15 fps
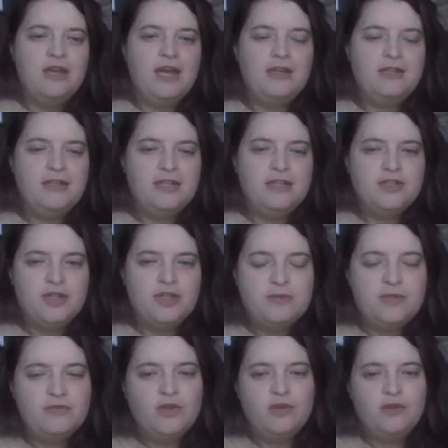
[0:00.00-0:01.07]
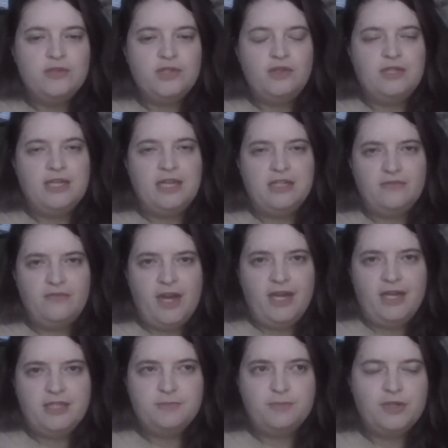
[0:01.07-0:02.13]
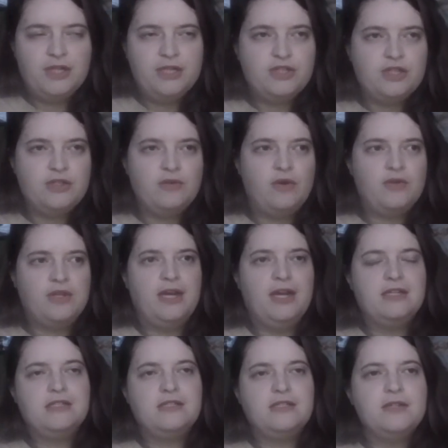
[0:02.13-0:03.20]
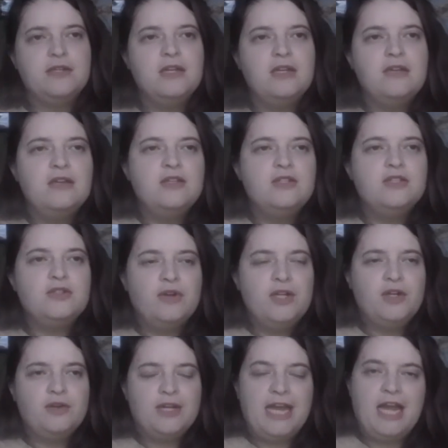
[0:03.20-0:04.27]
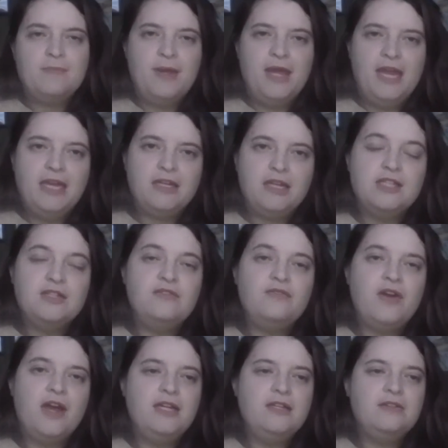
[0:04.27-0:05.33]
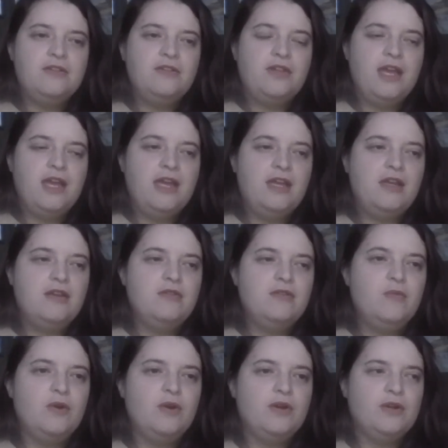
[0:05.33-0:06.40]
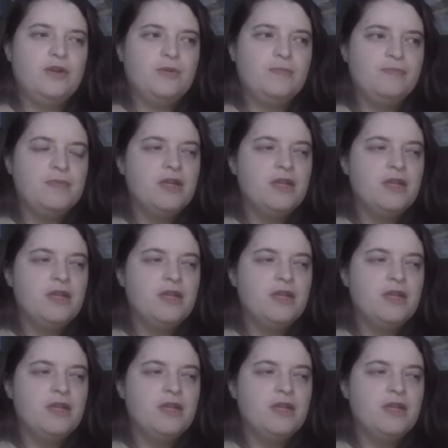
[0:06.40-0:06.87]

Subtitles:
And in terms of those who identify as British in Northern Ireland, during our campaign, I did find that they were